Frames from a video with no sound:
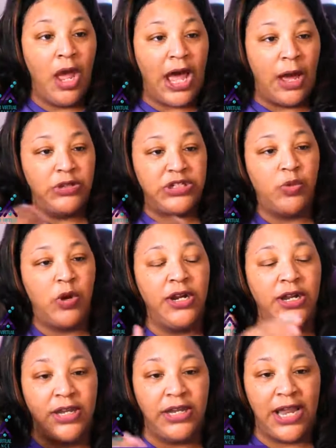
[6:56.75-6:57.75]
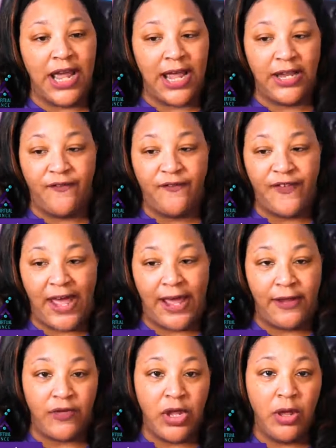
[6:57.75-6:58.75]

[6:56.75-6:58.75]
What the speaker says: I was working a 9 to 5,